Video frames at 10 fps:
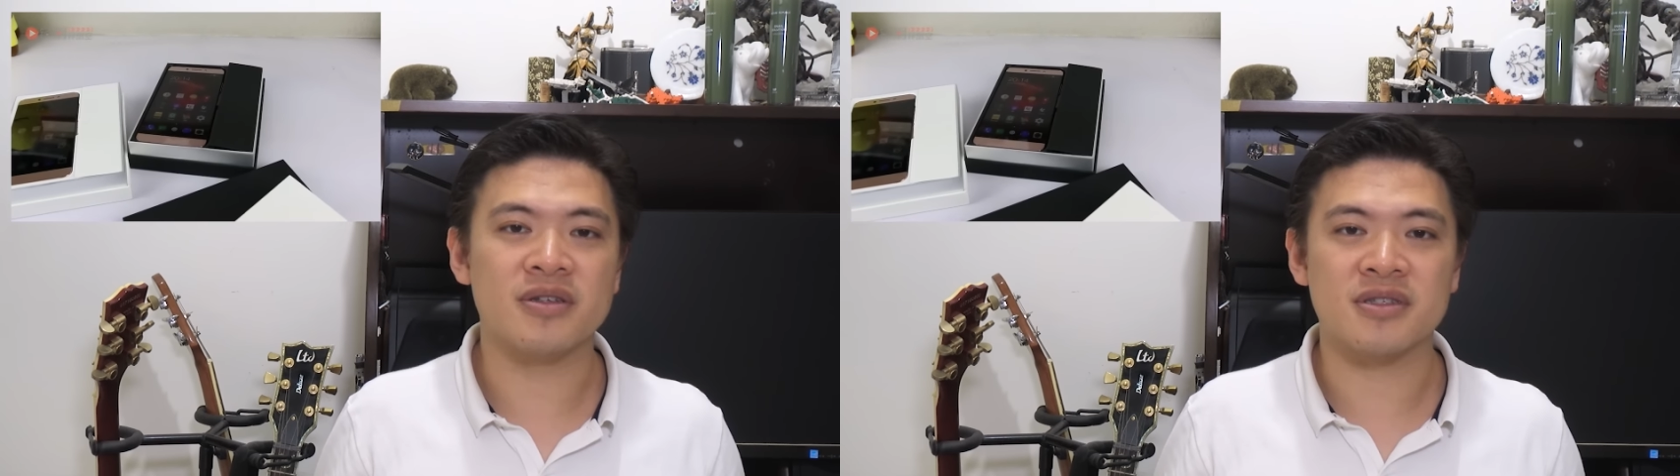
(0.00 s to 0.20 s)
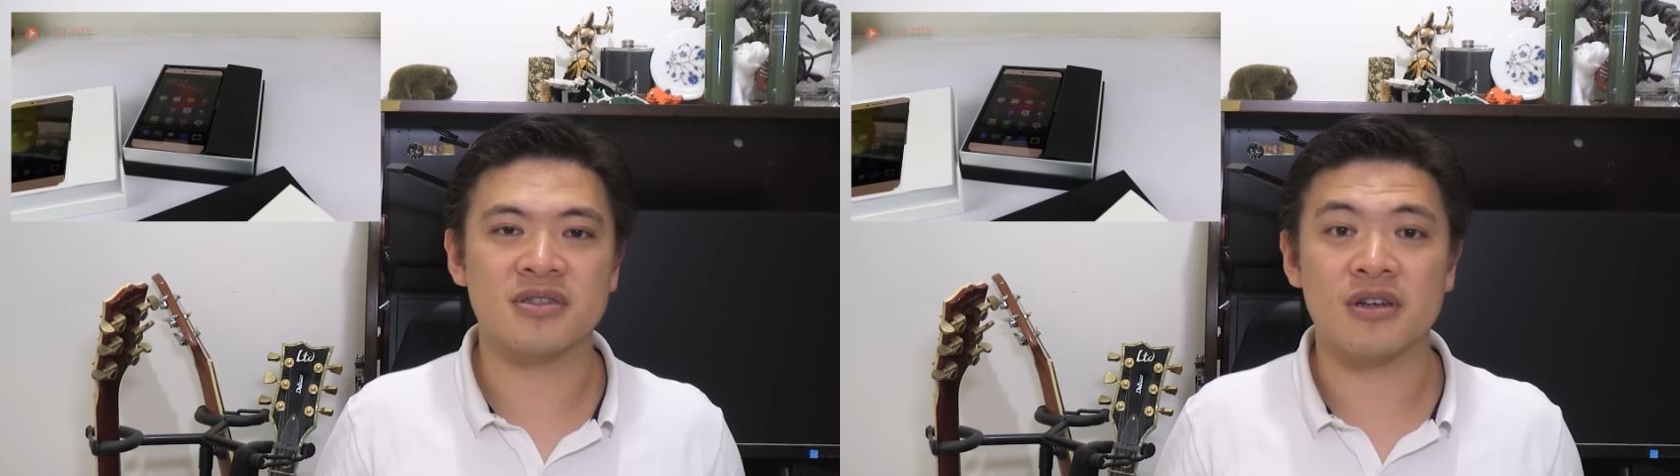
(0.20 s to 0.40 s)

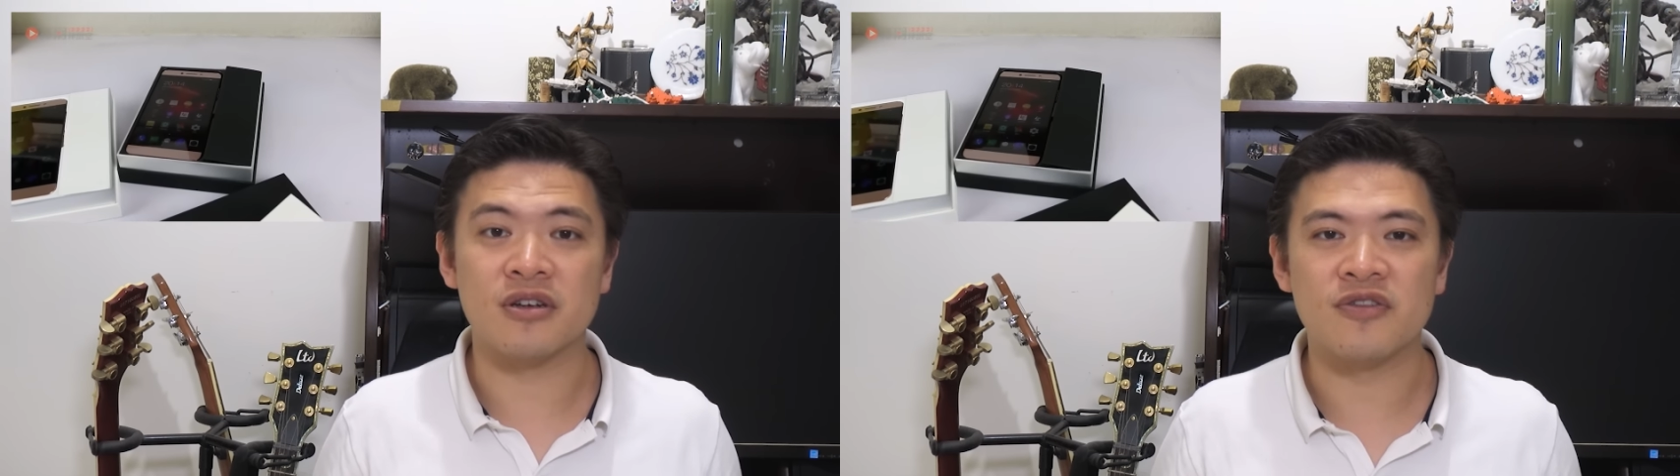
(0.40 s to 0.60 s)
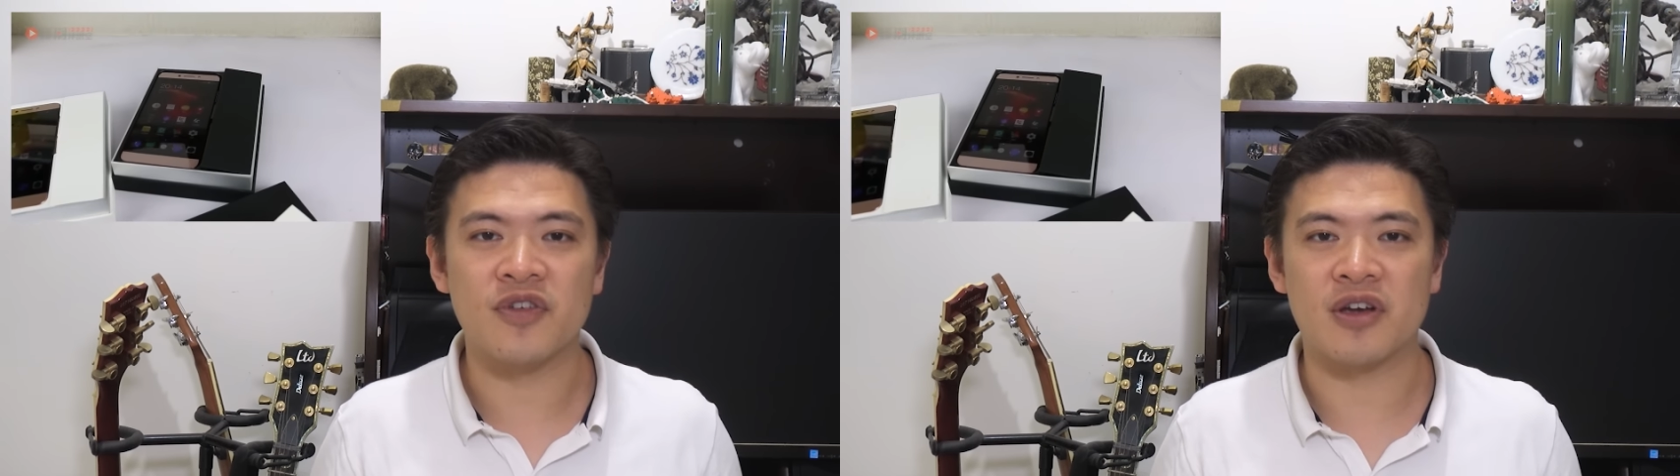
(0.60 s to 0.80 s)
this is a
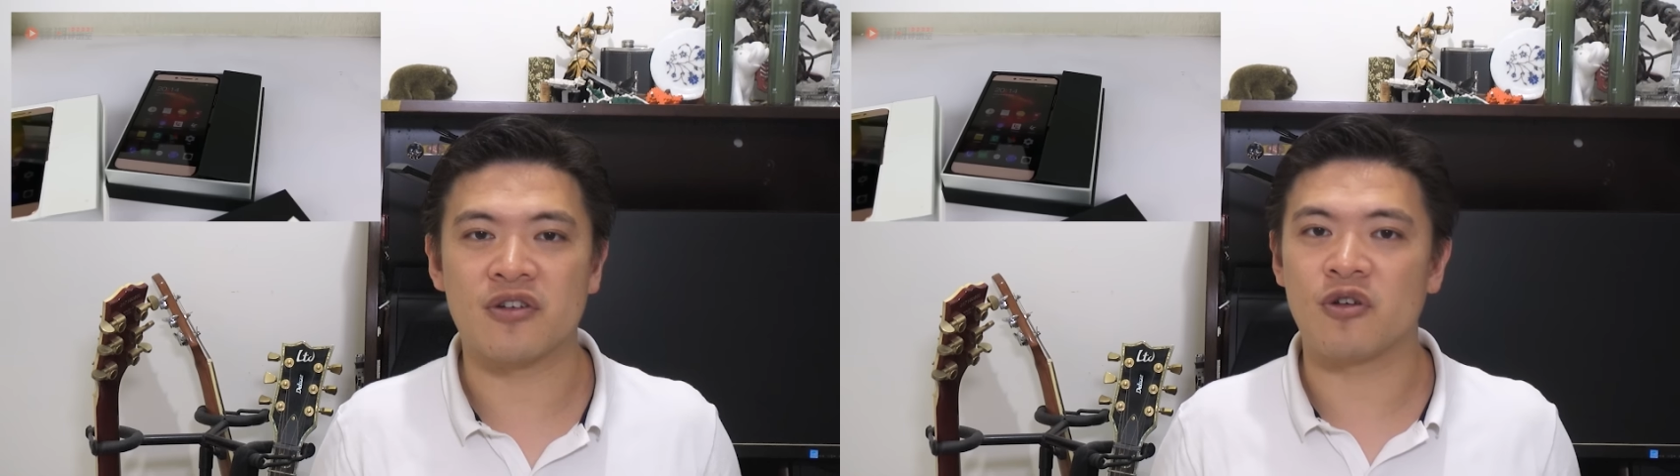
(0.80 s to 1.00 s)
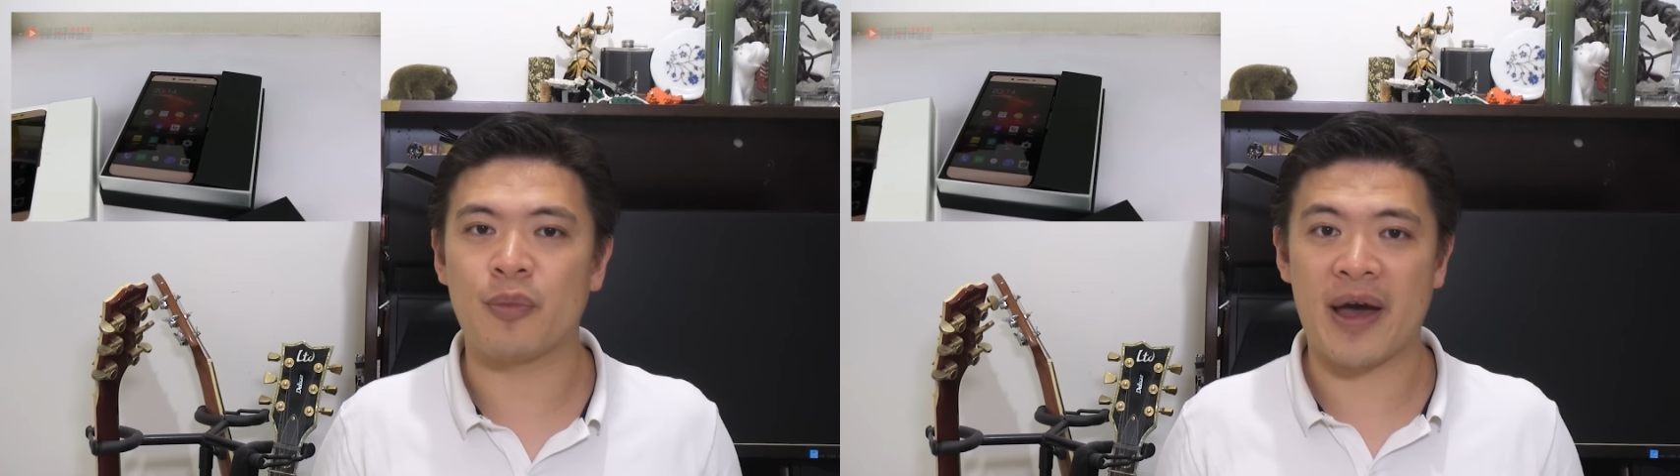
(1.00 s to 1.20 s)
good thing
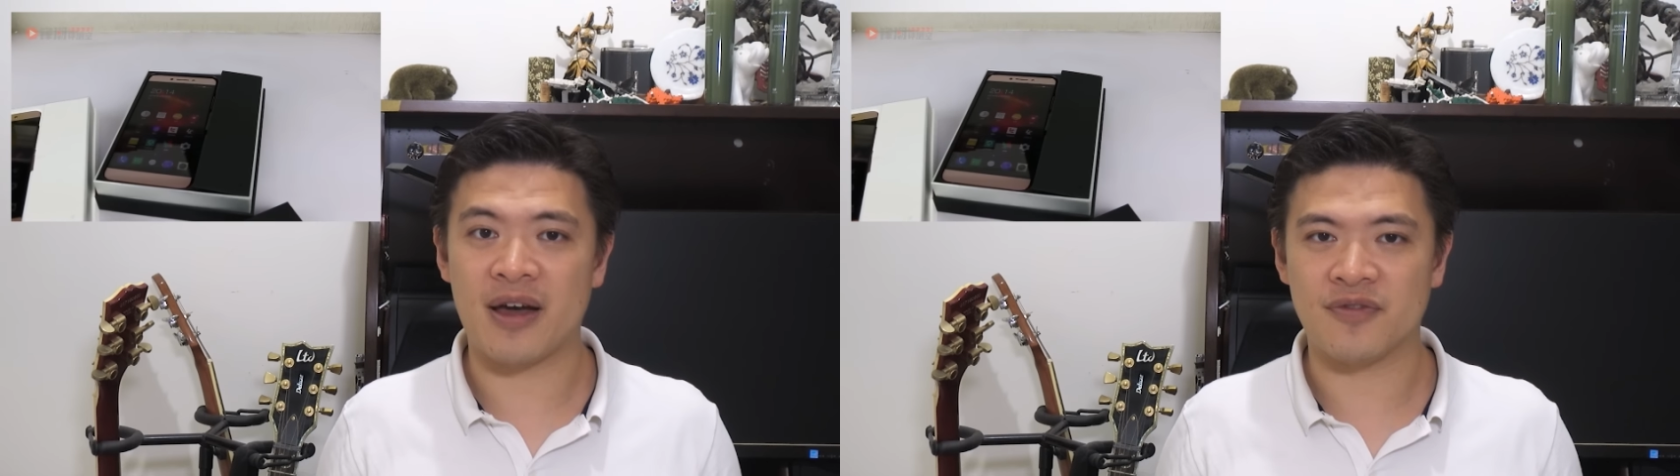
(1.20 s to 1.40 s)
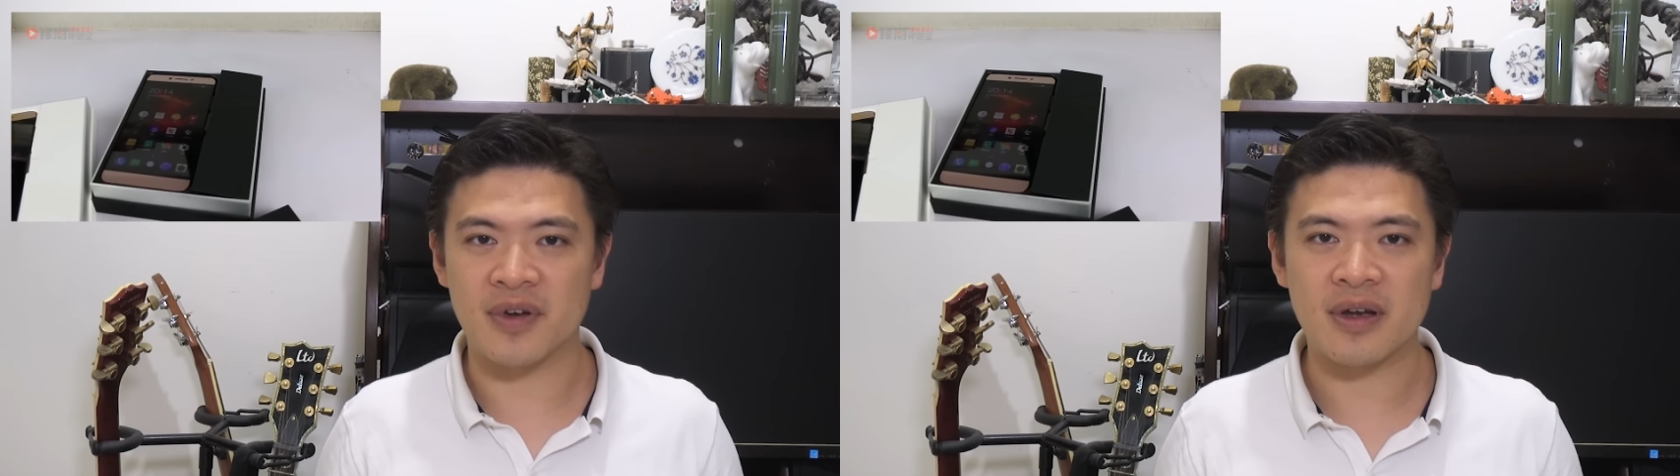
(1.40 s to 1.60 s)
or a
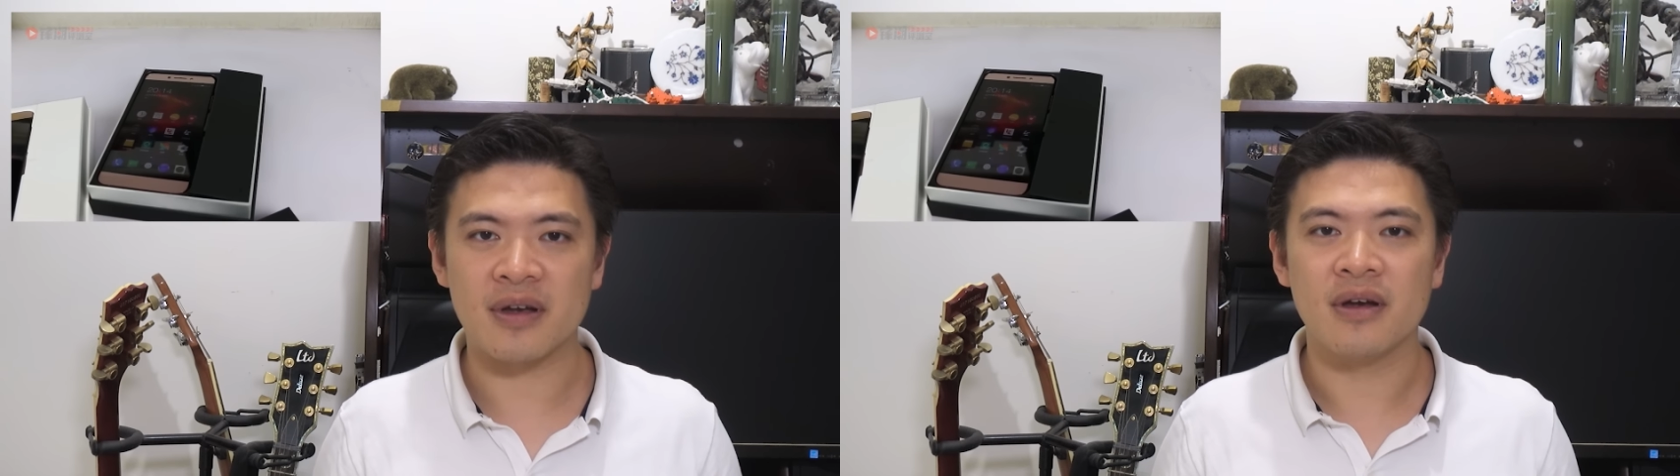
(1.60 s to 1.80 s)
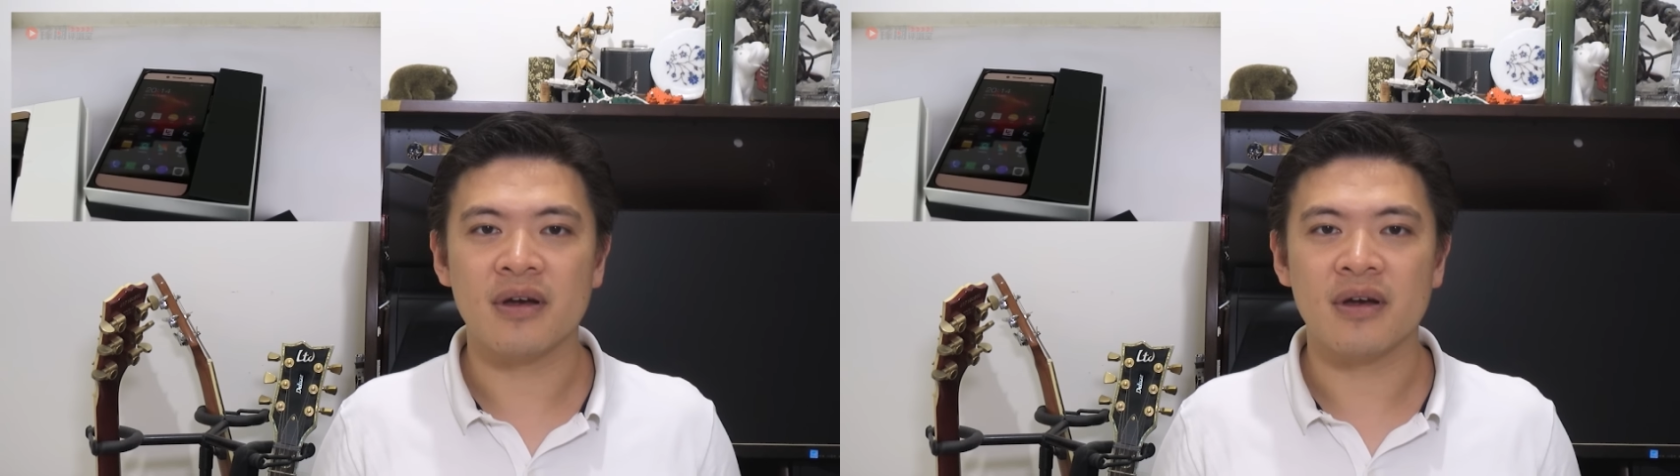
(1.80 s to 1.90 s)
bad thing.